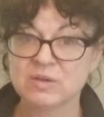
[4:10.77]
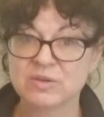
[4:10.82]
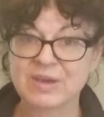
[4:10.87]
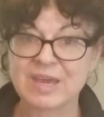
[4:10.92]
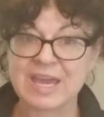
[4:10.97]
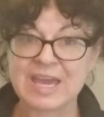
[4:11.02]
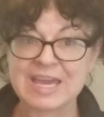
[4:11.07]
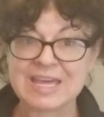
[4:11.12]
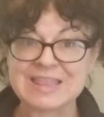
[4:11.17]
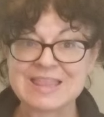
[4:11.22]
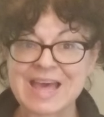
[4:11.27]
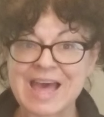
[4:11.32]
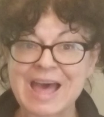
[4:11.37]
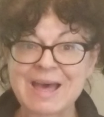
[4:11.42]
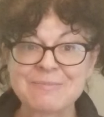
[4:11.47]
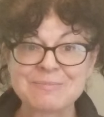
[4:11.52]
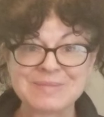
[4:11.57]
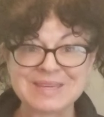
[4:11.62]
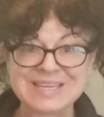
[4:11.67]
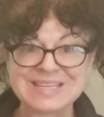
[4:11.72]
Okay,
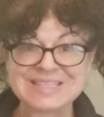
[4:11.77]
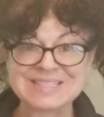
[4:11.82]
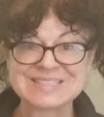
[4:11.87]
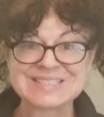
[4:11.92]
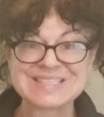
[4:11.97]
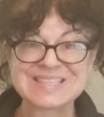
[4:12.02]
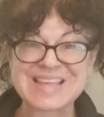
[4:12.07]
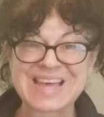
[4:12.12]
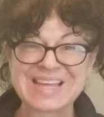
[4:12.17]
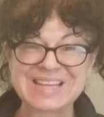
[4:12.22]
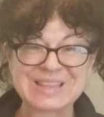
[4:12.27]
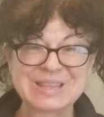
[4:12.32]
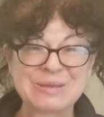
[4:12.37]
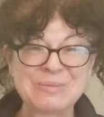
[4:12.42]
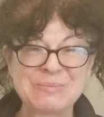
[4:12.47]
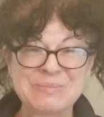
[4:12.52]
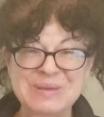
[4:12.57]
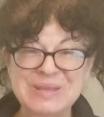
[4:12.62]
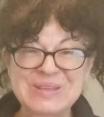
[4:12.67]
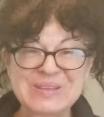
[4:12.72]
that means that the
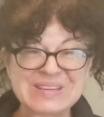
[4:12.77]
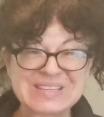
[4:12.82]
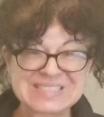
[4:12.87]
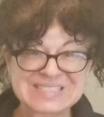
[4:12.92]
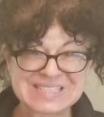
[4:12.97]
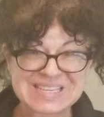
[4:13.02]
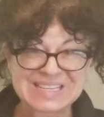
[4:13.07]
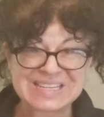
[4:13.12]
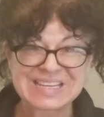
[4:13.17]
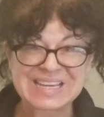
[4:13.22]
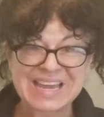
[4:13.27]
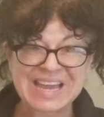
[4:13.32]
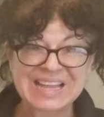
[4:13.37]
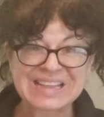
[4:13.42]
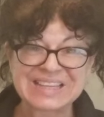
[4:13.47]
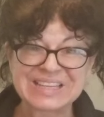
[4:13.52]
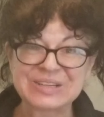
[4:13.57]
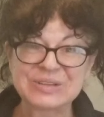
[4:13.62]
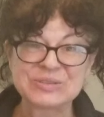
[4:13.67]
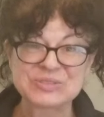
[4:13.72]
milk is gonna
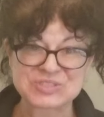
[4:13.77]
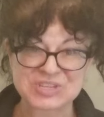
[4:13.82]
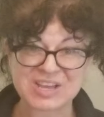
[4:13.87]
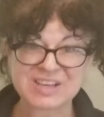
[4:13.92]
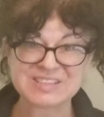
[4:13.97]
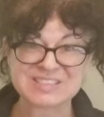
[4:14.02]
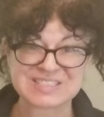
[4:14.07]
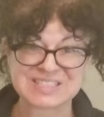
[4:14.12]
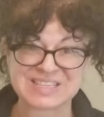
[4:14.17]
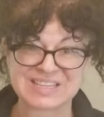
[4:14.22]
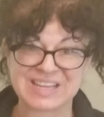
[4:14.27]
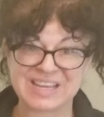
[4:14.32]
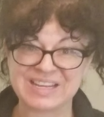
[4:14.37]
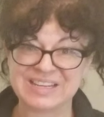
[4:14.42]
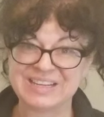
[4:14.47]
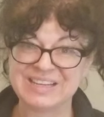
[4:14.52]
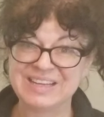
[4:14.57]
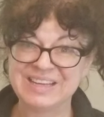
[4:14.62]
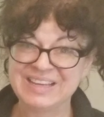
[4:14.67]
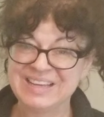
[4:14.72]
get little chunks in it.
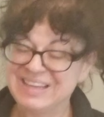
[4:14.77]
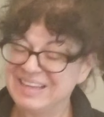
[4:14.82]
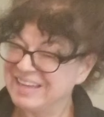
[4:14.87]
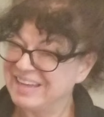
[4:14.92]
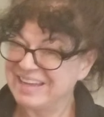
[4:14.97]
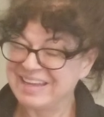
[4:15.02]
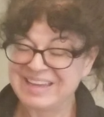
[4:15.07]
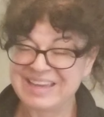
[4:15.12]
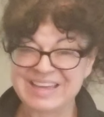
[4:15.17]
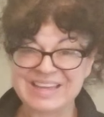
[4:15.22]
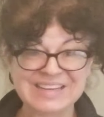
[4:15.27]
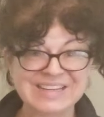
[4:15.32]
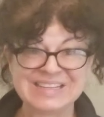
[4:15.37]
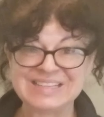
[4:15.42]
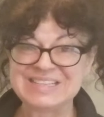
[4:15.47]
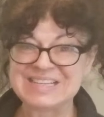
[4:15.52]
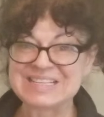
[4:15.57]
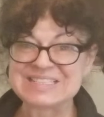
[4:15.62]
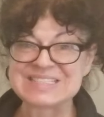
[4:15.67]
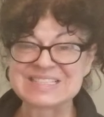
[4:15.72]
And it
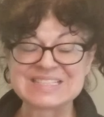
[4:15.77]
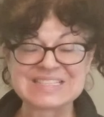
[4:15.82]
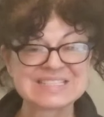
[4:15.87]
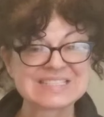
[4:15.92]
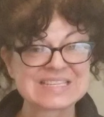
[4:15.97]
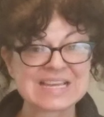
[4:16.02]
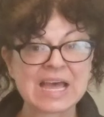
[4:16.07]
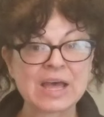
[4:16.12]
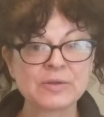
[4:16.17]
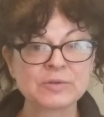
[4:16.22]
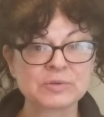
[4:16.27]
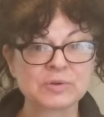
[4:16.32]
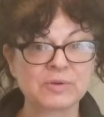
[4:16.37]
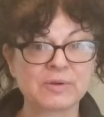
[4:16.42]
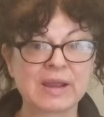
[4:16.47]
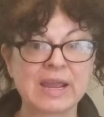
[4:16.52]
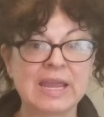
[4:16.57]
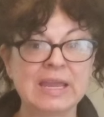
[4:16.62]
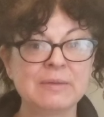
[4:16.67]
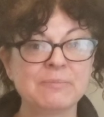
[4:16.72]
doesn't sound
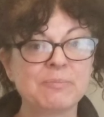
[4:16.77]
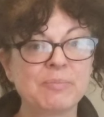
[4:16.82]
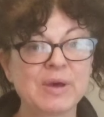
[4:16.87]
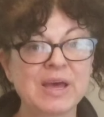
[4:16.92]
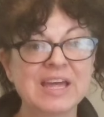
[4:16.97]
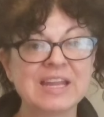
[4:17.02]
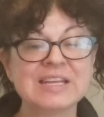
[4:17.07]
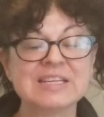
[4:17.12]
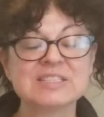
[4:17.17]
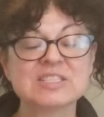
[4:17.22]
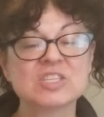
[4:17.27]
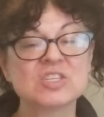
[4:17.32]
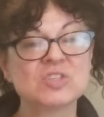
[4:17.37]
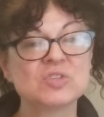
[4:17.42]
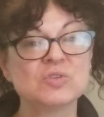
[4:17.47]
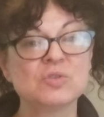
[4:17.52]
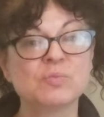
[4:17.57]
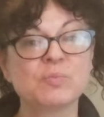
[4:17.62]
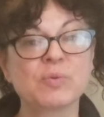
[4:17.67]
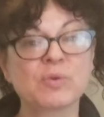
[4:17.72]
great, but it's
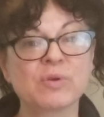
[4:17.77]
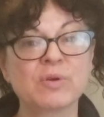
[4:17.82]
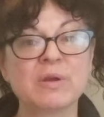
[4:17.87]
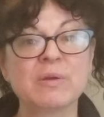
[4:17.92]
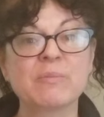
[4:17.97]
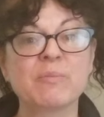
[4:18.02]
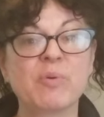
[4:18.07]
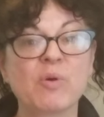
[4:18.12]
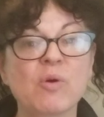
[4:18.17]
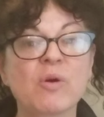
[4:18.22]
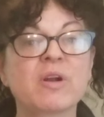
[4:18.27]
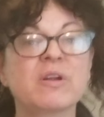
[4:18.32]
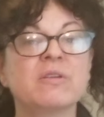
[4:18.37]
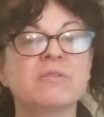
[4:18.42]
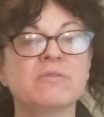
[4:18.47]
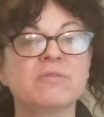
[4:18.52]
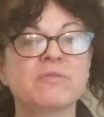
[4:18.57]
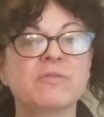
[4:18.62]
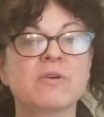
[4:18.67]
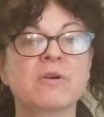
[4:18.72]
super
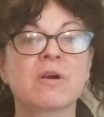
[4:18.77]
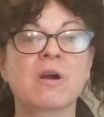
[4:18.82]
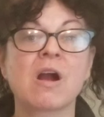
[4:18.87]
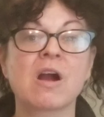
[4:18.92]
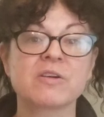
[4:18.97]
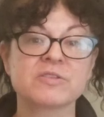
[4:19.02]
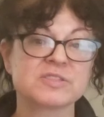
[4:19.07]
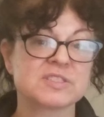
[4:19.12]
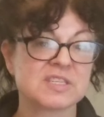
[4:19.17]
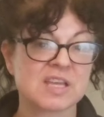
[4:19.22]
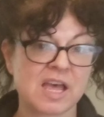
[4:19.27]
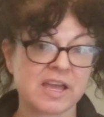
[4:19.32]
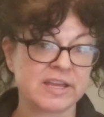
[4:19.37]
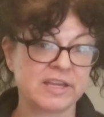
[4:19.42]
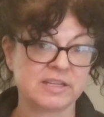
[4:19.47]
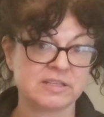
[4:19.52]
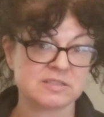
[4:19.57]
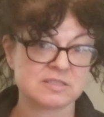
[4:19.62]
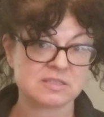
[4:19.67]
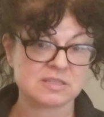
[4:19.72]
important for our
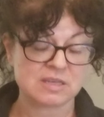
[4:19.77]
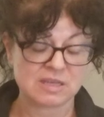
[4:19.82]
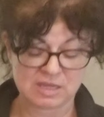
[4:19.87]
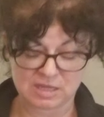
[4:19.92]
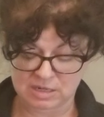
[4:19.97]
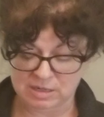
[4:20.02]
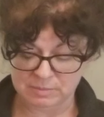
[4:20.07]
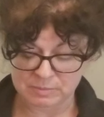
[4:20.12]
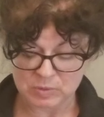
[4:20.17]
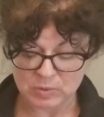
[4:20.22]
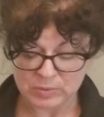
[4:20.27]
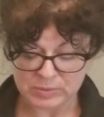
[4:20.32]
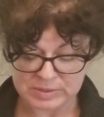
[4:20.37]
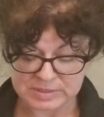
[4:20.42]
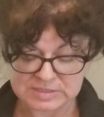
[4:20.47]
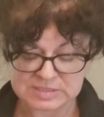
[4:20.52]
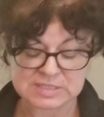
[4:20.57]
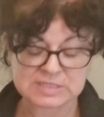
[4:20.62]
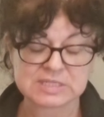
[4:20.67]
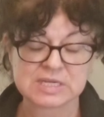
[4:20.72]
science, and I'm
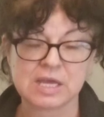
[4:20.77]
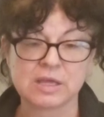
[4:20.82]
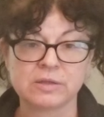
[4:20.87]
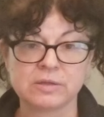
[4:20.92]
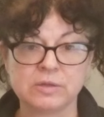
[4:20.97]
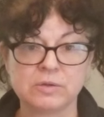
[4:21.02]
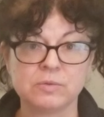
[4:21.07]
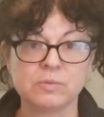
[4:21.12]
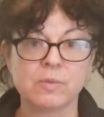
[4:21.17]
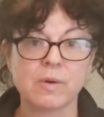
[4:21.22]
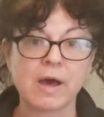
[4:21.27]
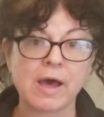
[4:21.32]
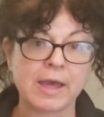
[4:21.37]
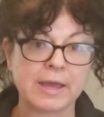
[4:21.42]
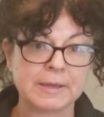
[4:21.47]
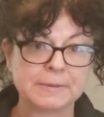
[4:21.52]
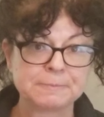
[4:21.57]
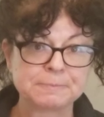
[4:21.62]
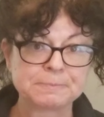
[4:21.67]
going to tell you why.